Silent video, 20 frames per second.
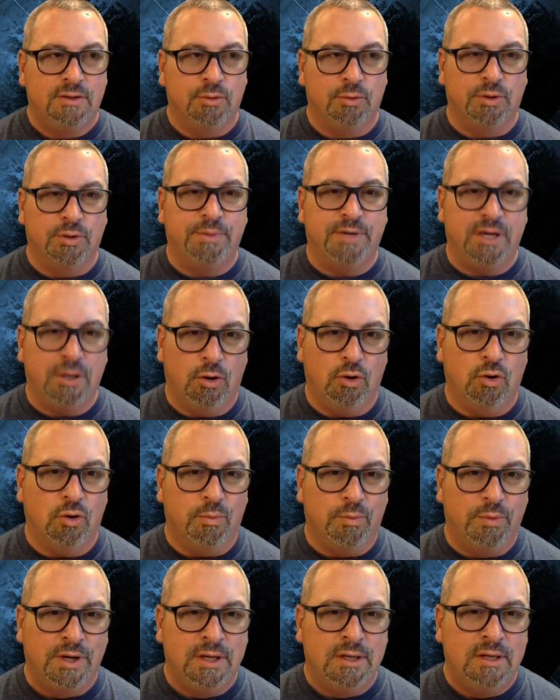would be
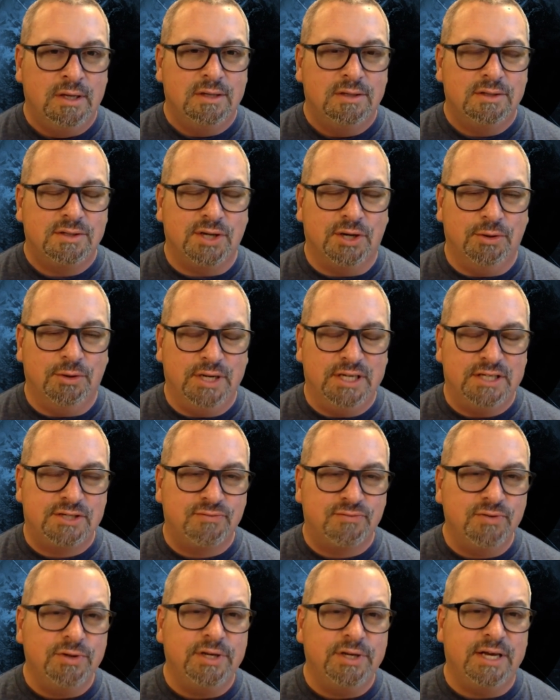hope. So it's
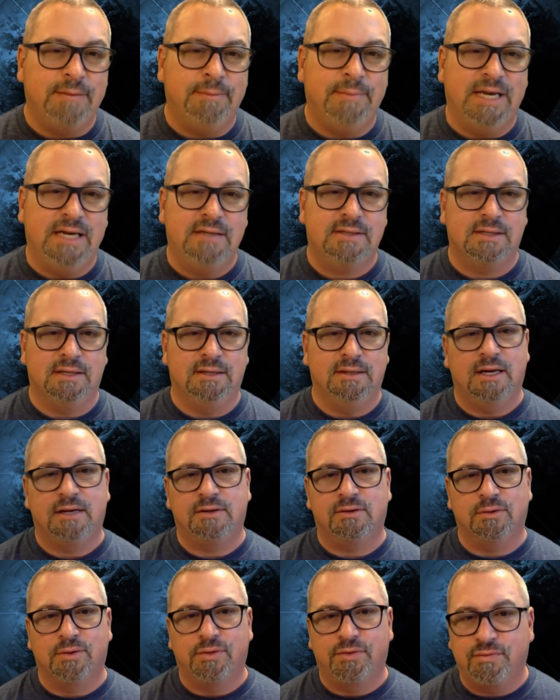really amazing that
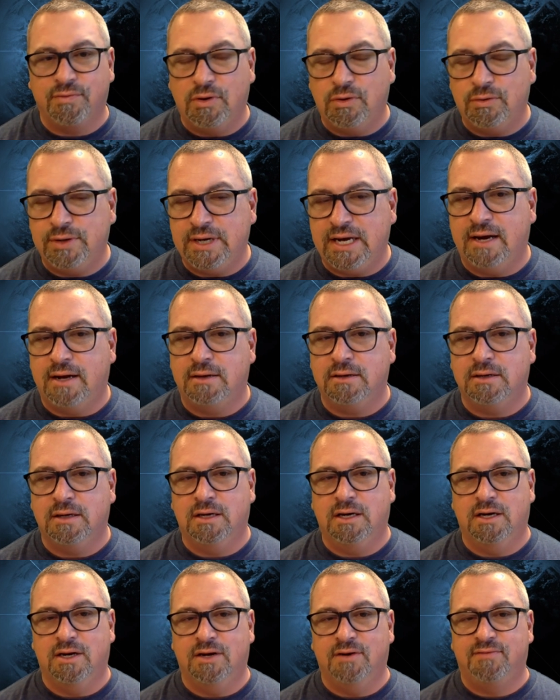they're thrown out
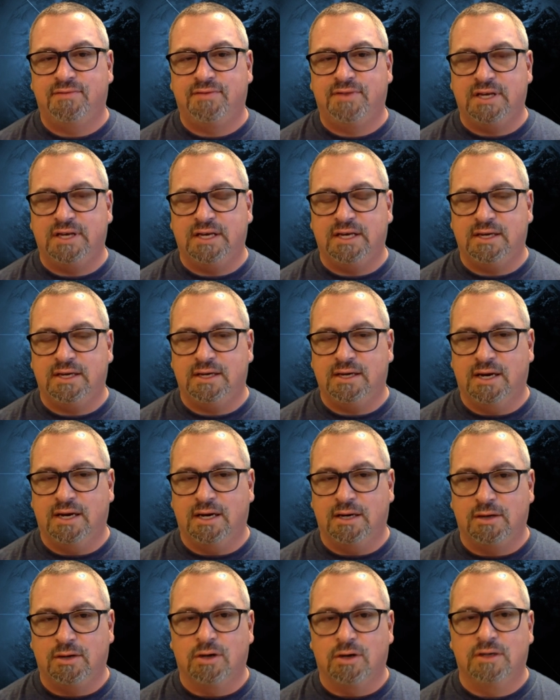of the
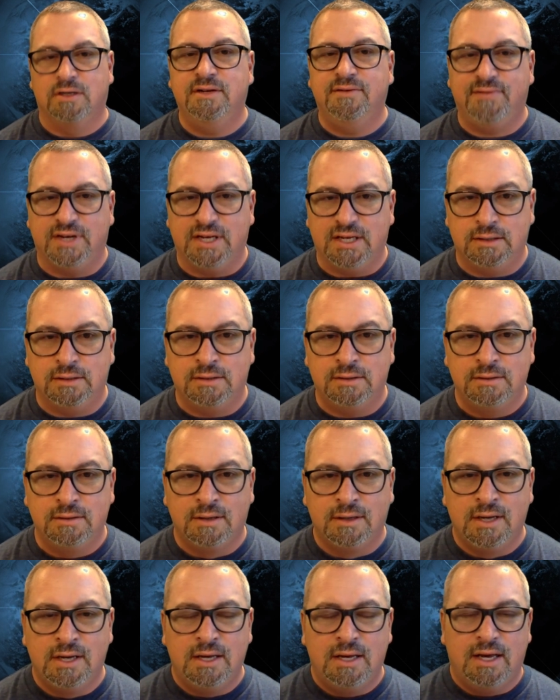Garden of Eden,
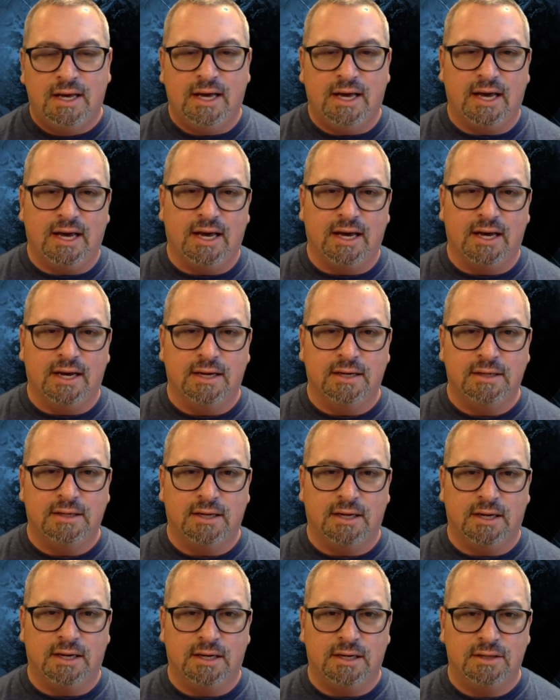and
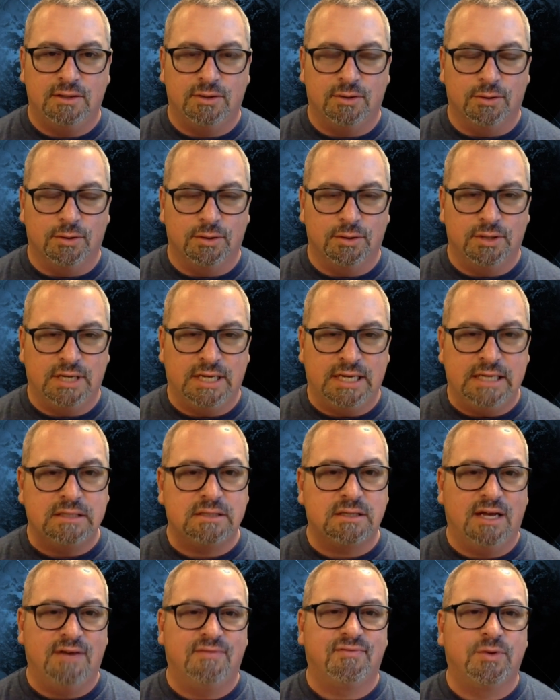he's
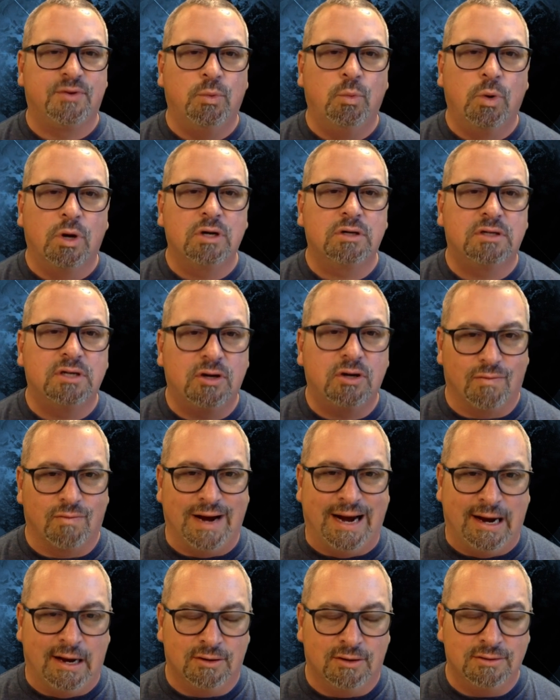left to work the
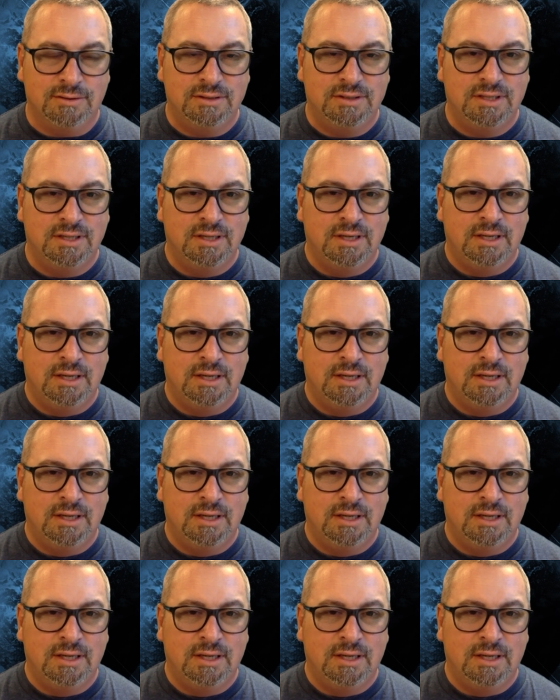ground.